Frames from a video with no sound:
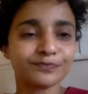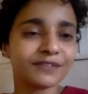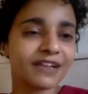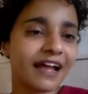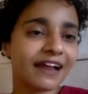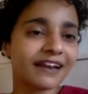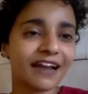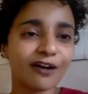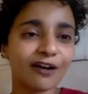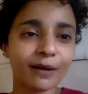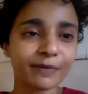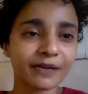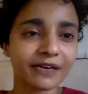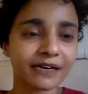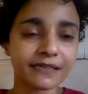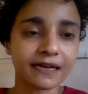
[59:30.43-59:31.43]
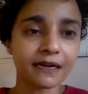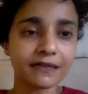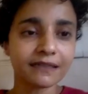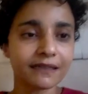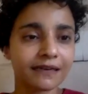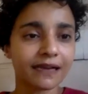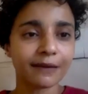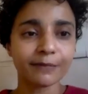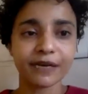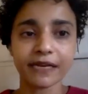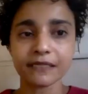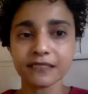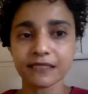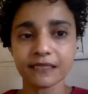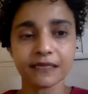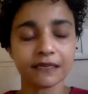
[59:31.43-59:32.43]
now I'm an adult and I'm an
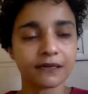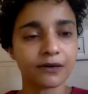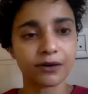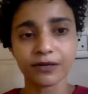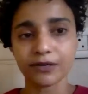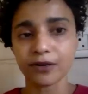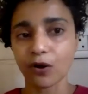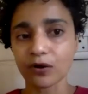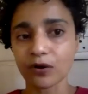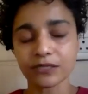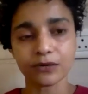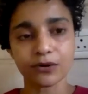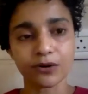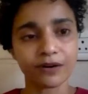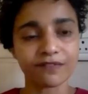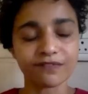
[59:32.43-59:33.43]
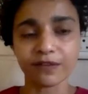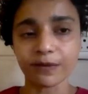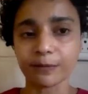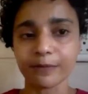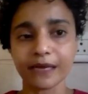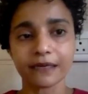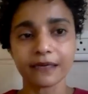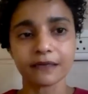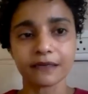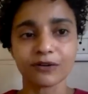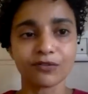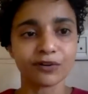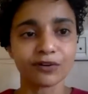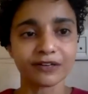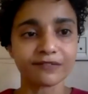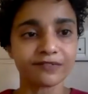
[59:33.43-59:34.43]
engineer or a doctor or a filmmaker or
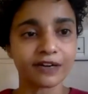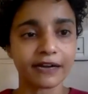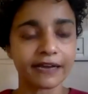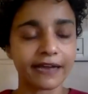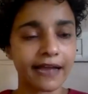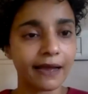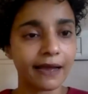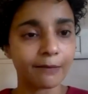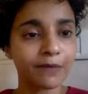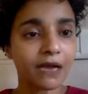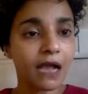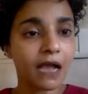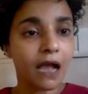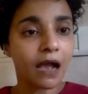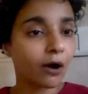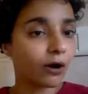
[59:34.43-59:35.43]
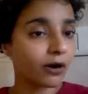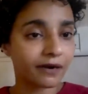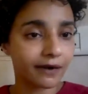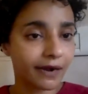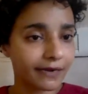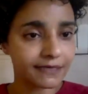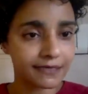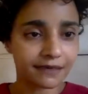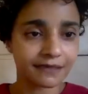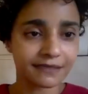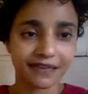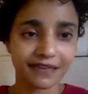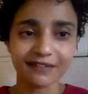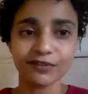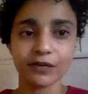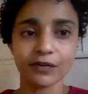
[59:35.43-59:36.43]
whatever I am, or a writer as
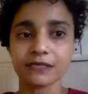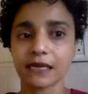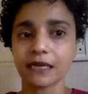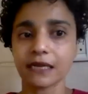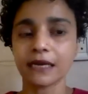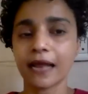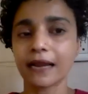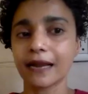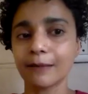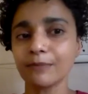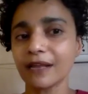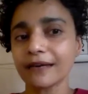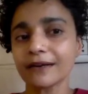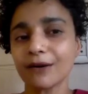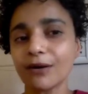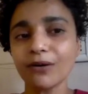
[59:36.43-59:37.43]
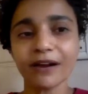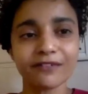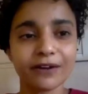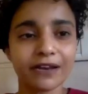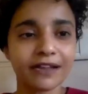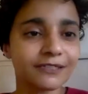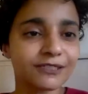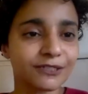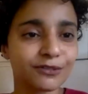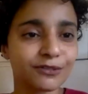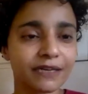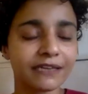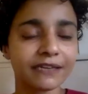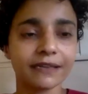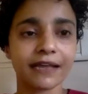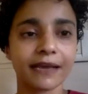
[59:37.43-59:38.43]
I was. And I'm like, I would like to do
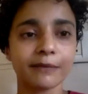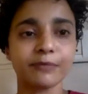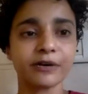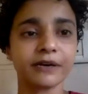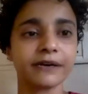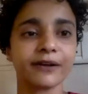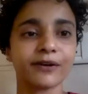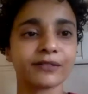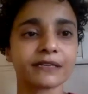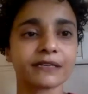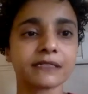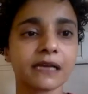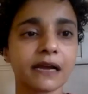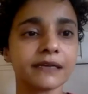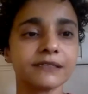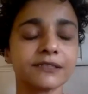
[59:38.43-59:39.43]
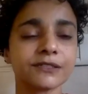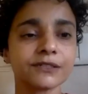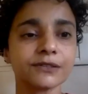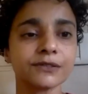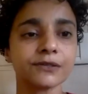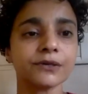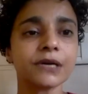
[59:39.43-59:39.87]
a little library on the side too.